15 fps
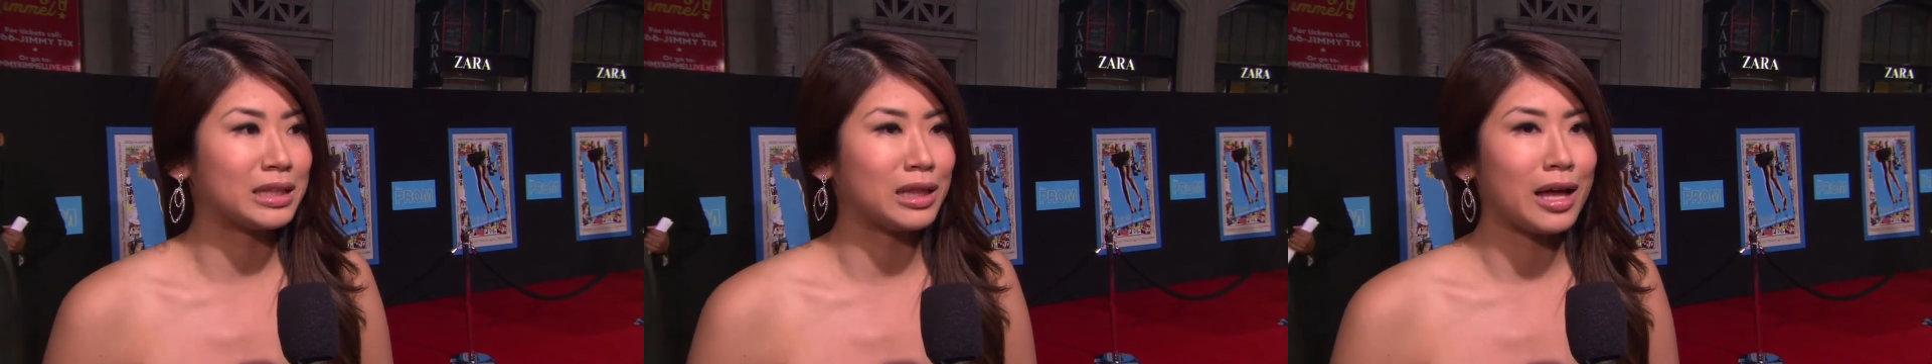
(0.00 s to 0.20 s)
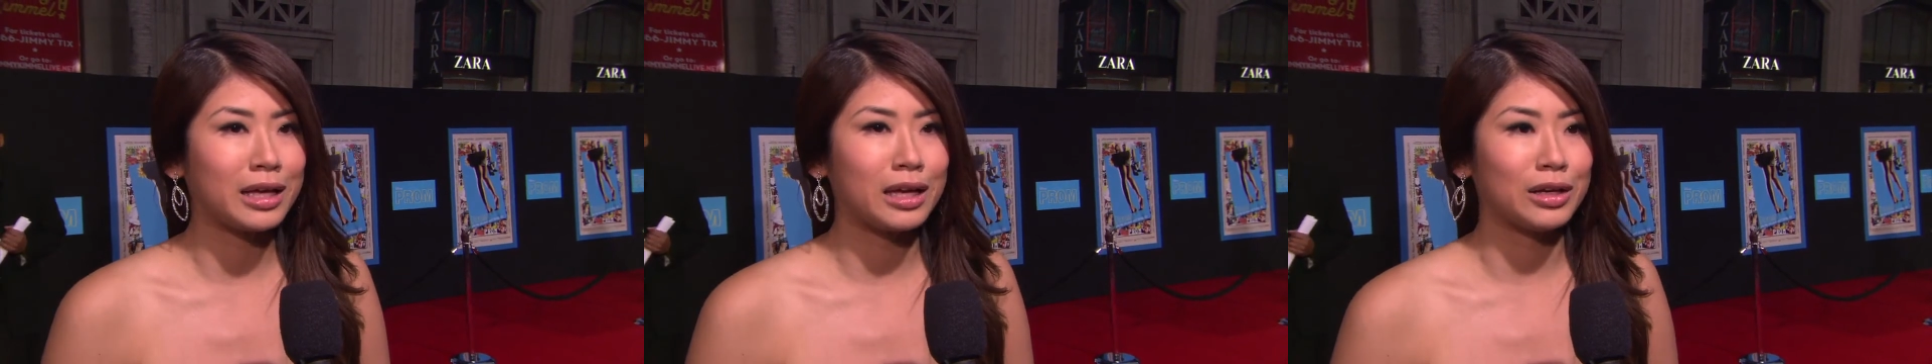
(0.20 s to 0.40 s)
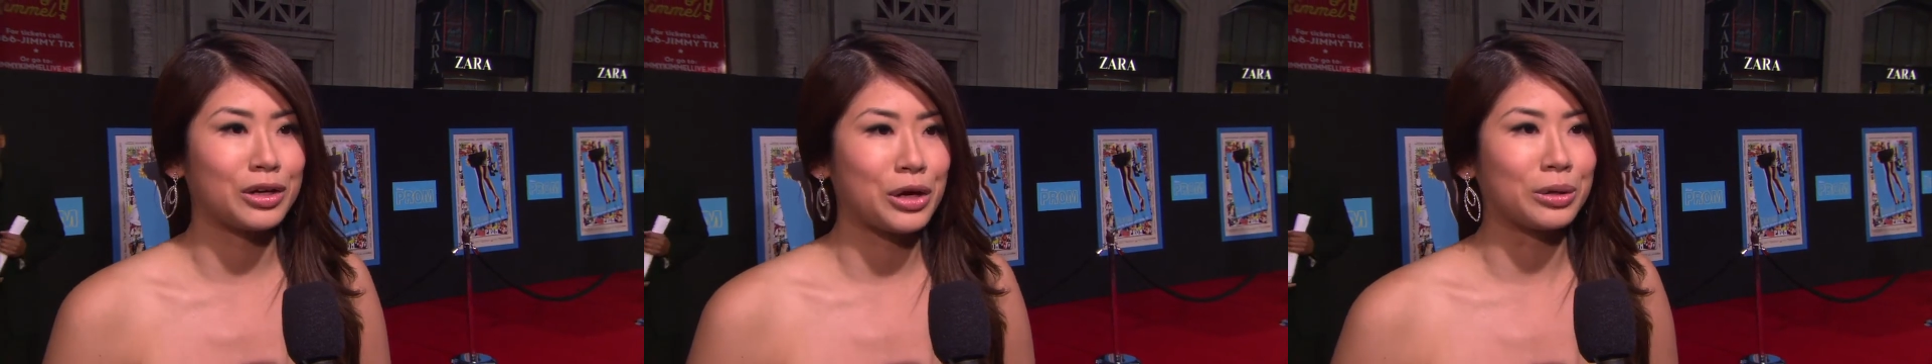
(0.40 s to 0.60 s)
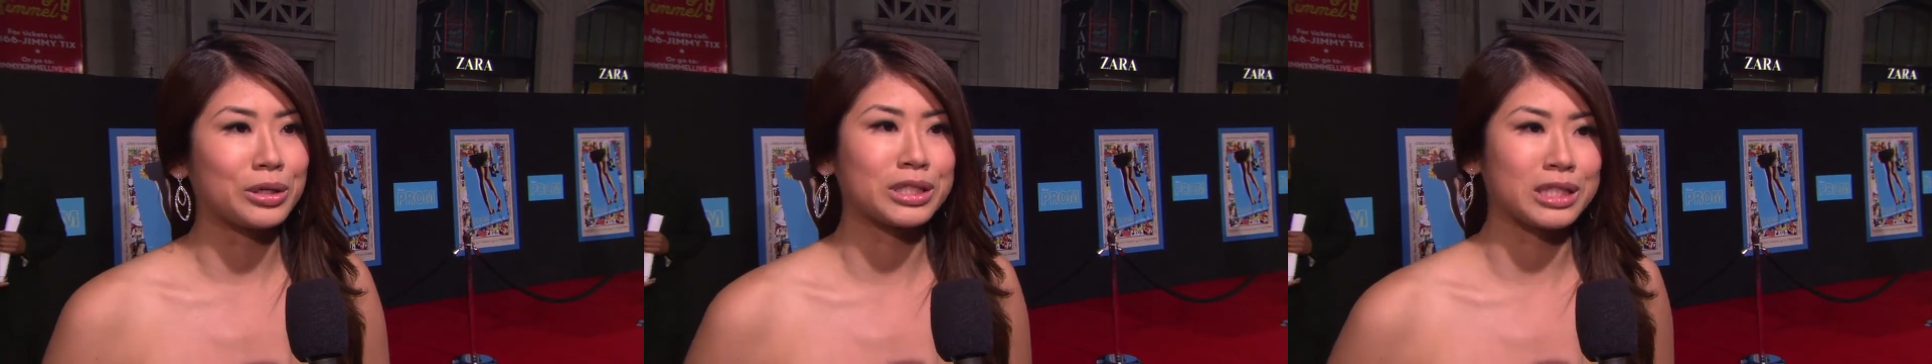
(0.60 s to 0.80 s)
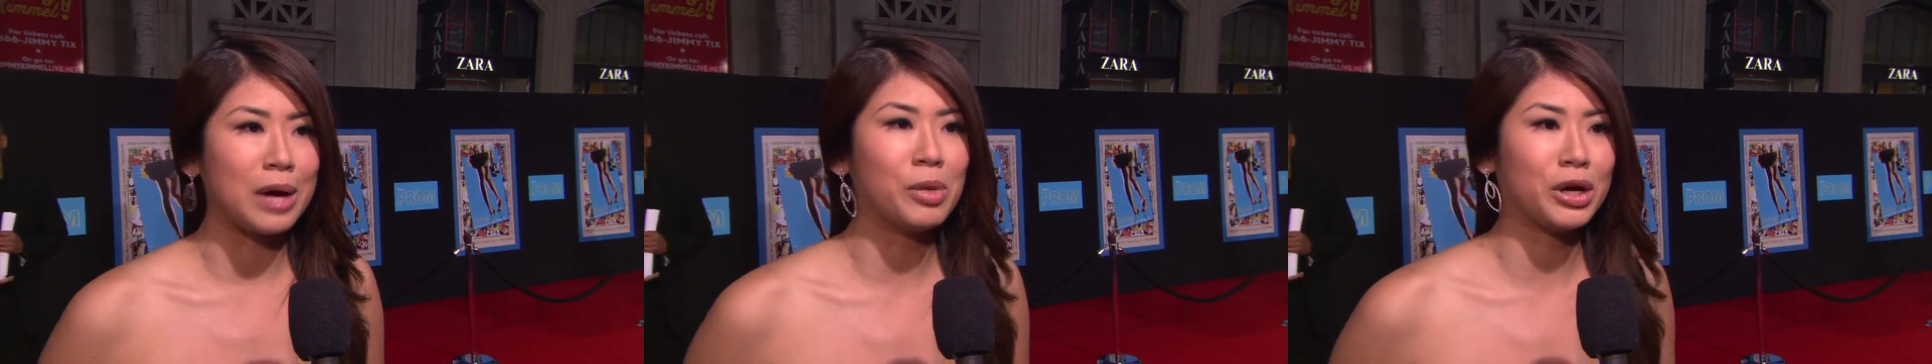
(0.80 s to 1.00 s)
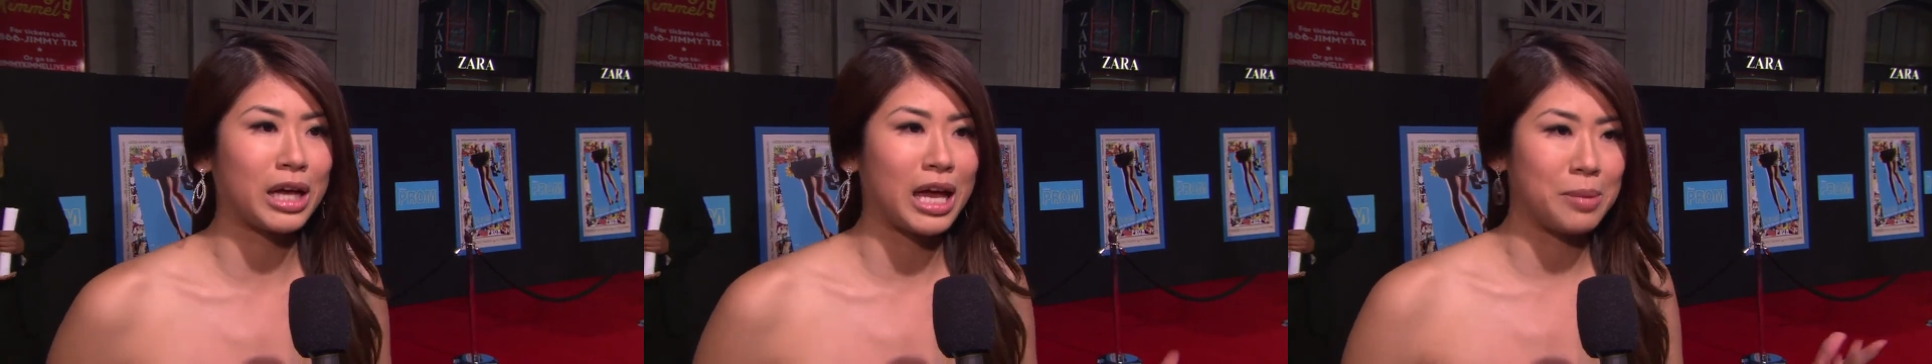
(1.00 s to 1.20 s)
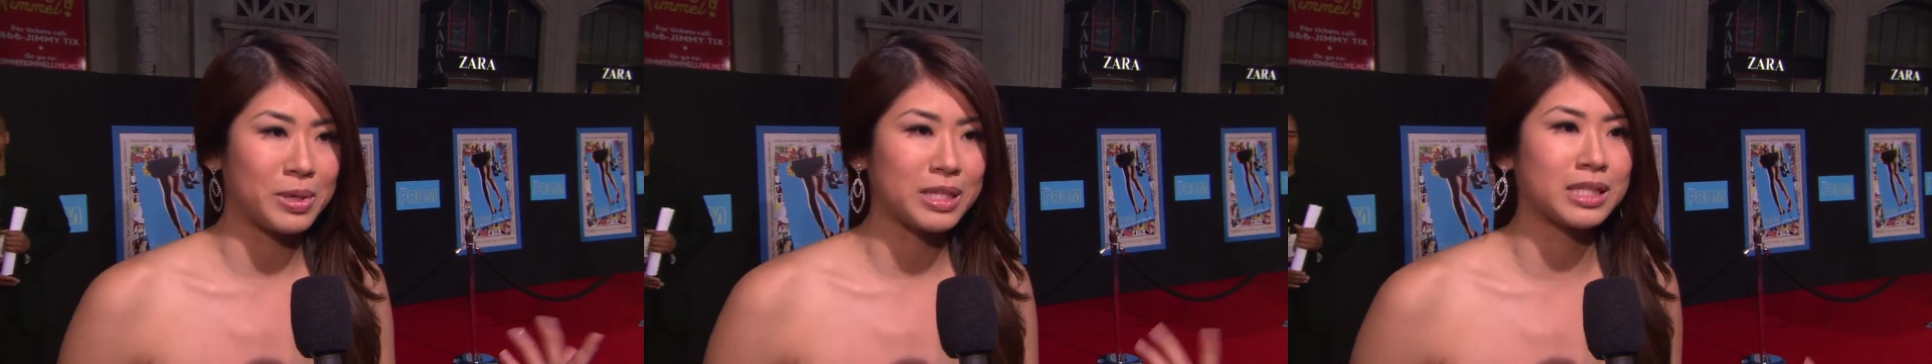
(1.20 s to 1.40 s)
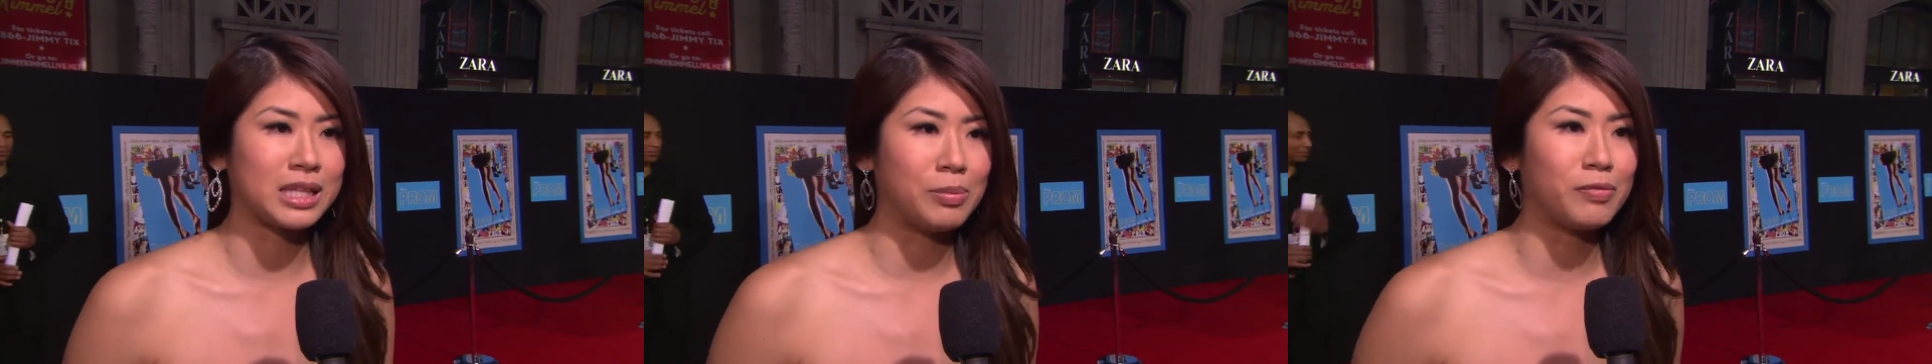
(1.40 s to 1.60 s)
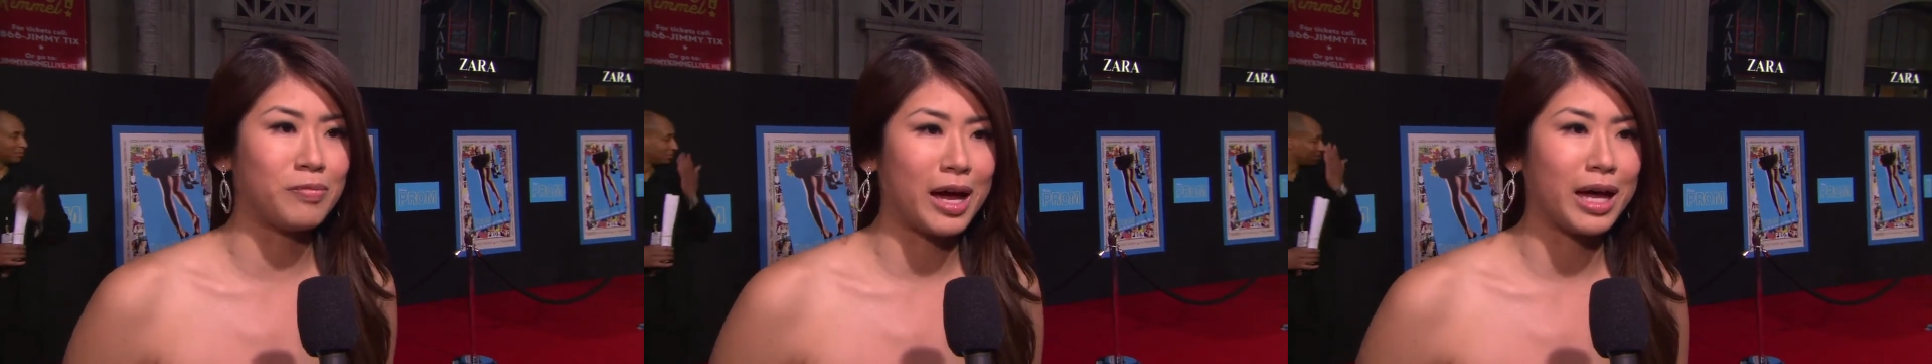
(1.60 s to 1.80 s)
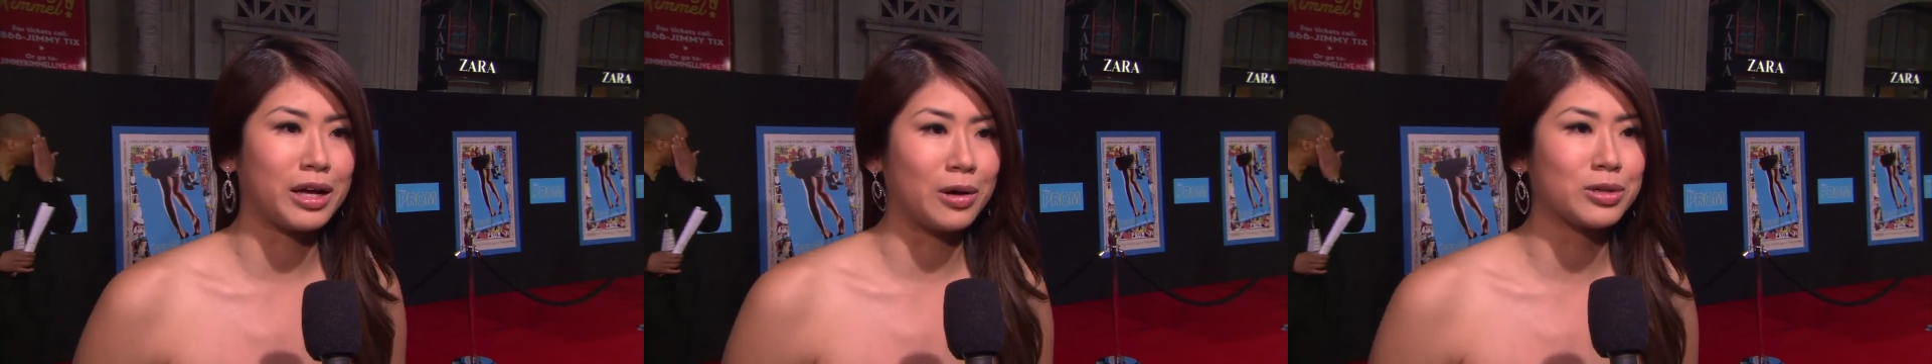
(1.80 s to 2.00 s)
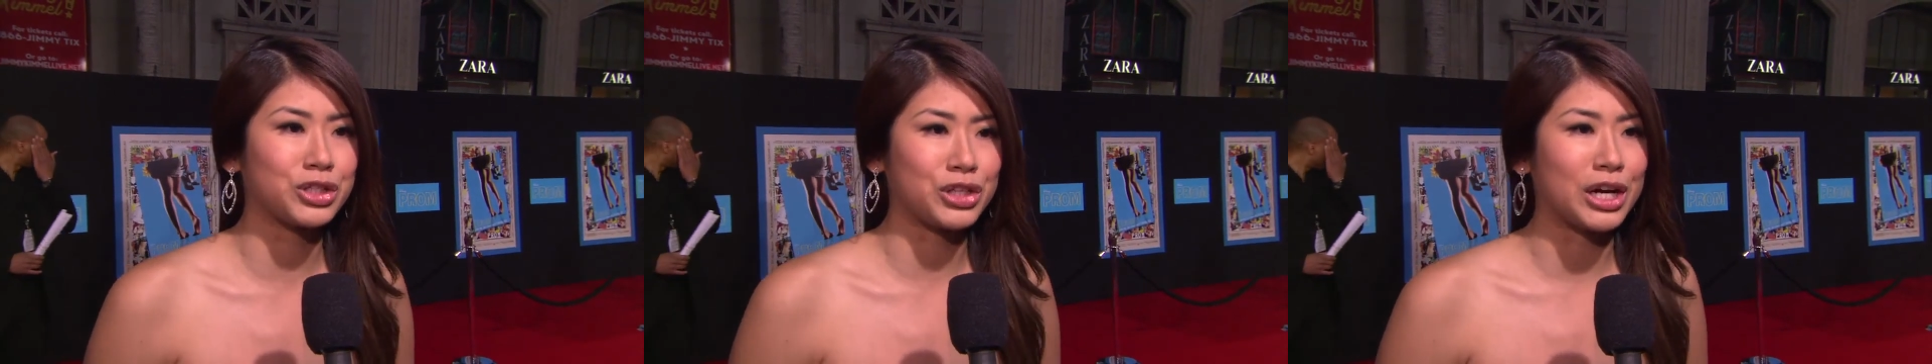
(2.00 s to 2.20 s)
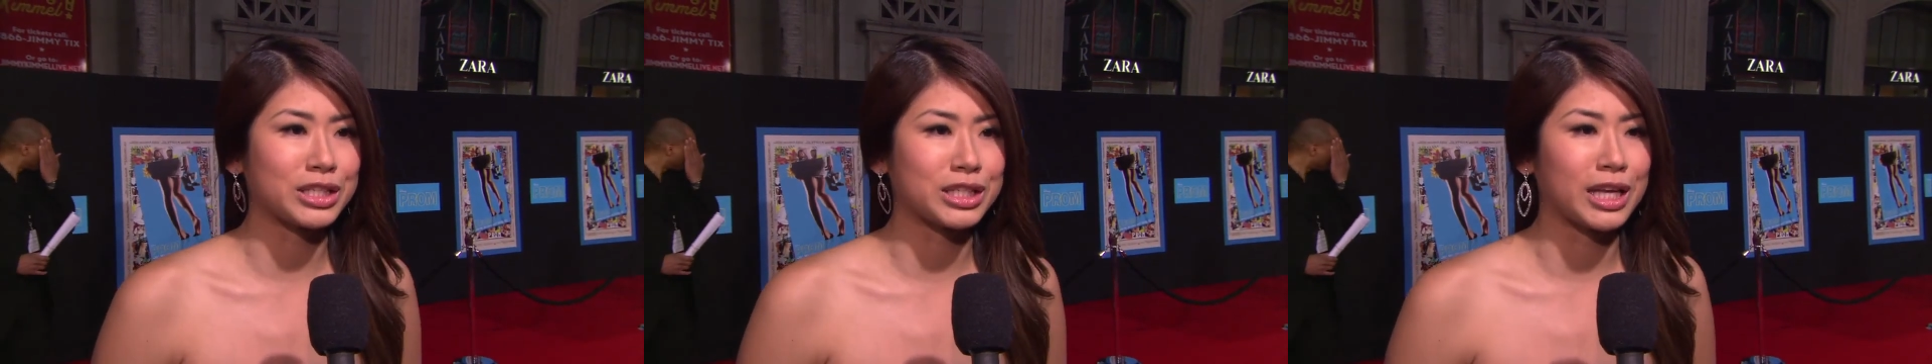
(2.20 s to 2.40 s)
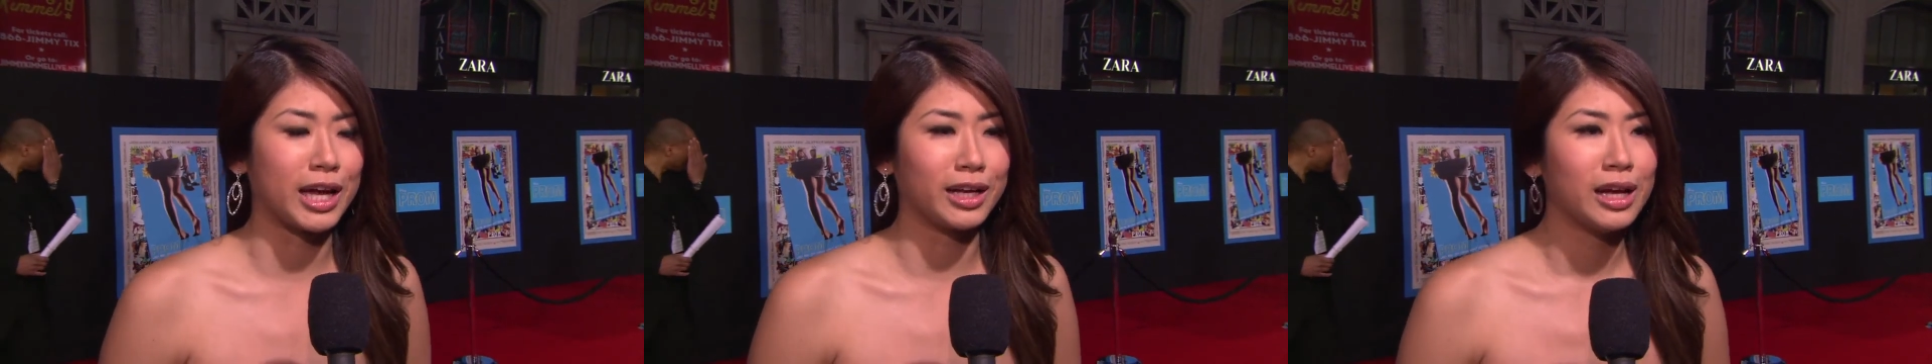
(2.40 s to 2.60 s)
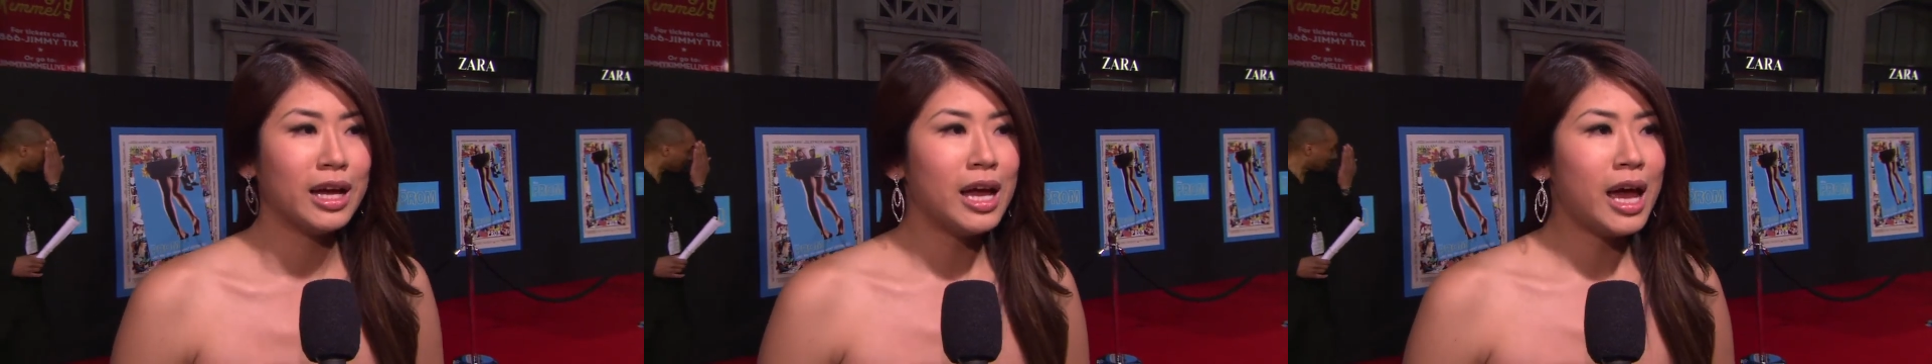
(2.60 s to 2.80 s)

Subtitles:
and lucky to go to summer camp, as some of my co-stars said.